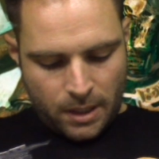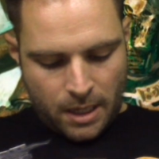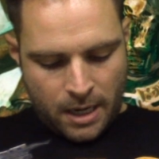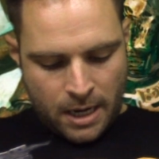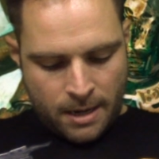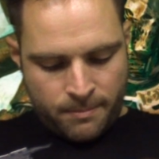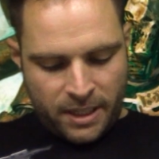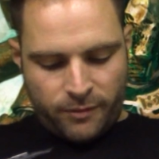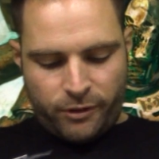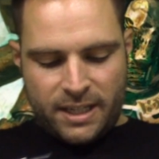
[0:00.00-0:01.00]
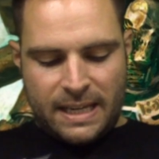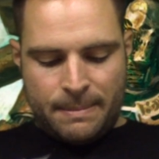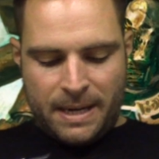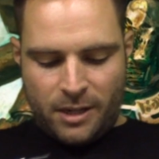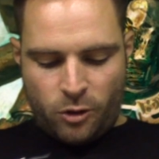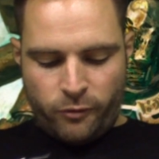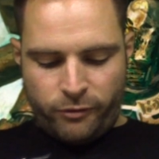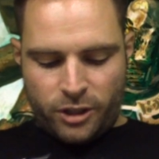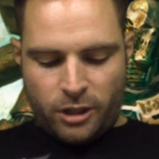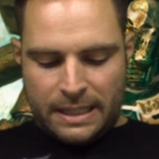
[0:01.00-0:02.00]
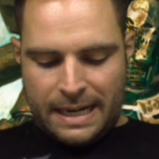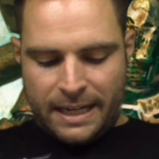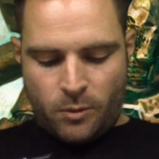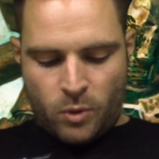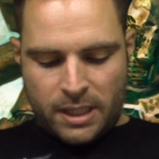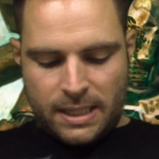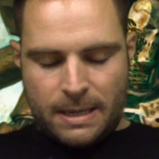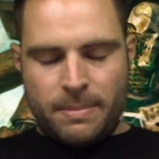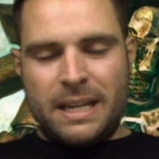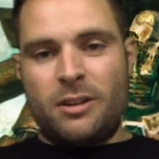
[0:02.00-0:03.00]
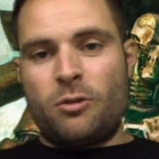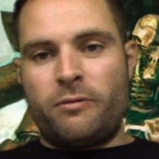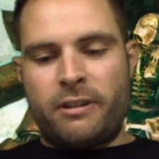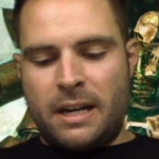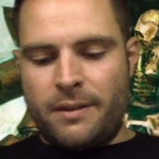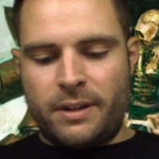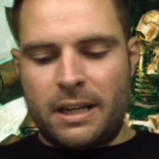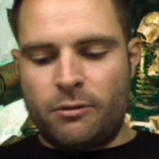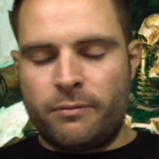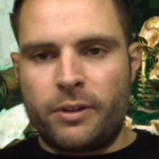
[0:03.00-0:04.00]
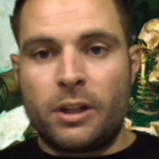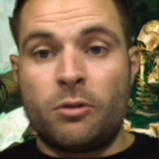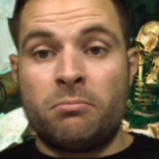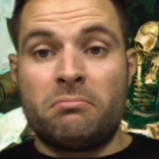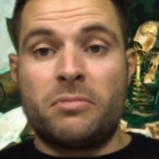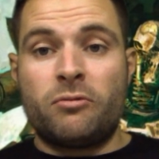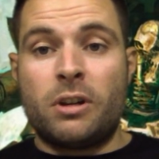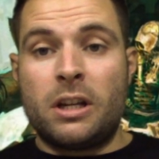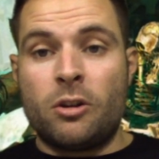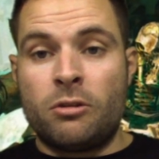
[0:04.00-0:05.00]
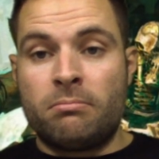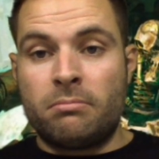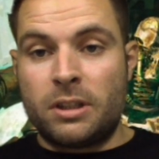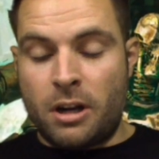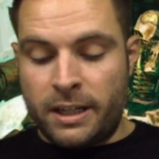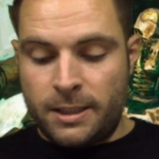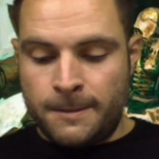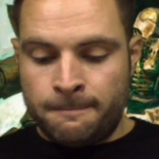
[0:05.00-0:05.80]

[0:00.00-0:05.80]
It's 3 CP to do for a Titanic and 1 CP to do for any other Necron vehicle. It's really good. It's nice.